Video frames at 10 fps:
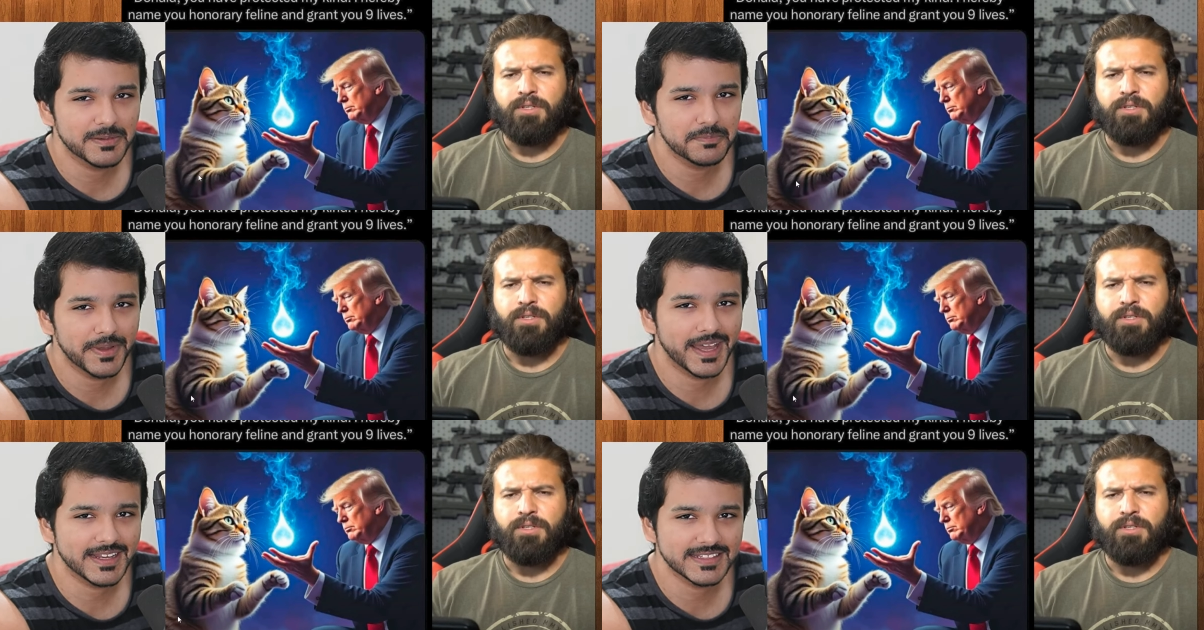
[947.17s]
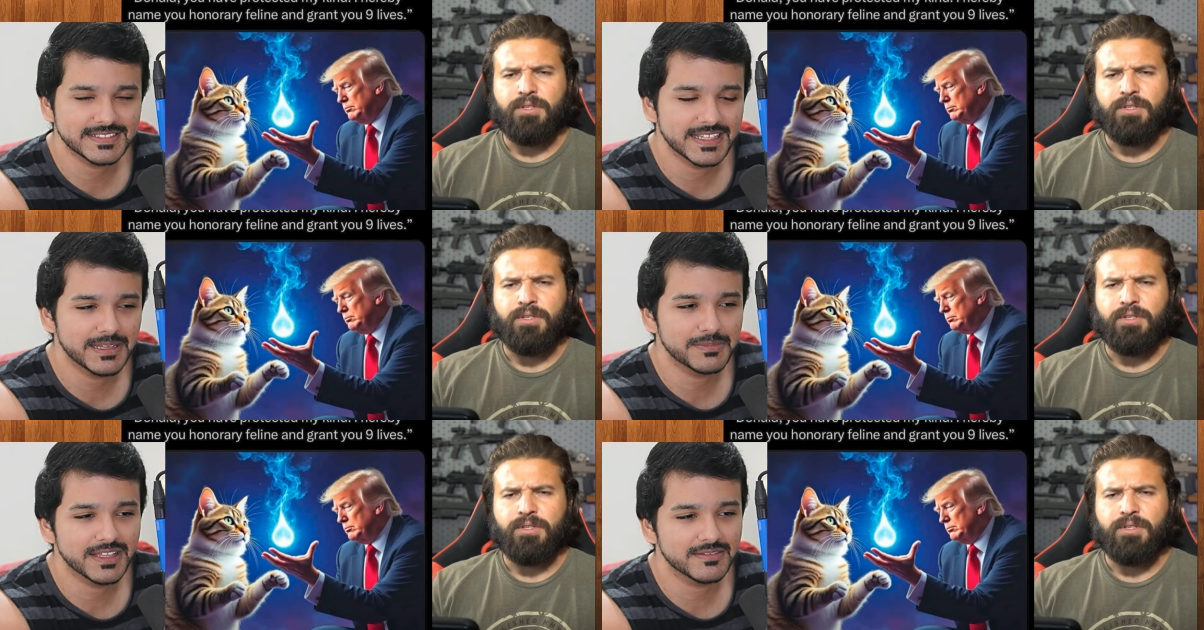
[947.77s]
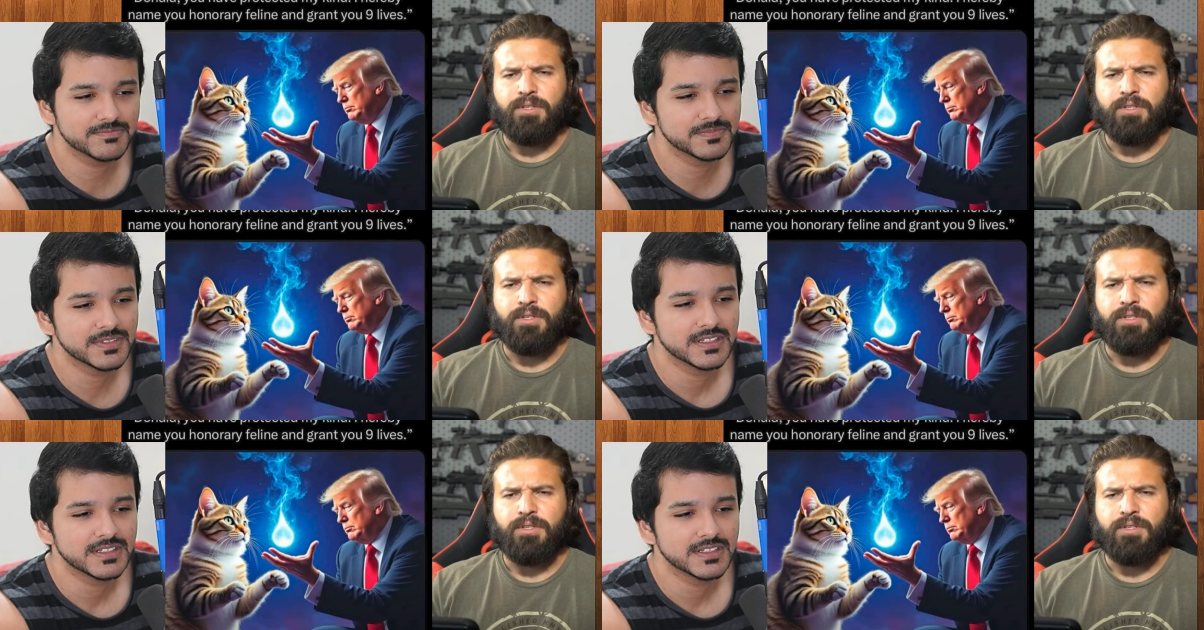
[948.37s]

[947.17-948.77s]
Speaker 1: really compare the same. Like,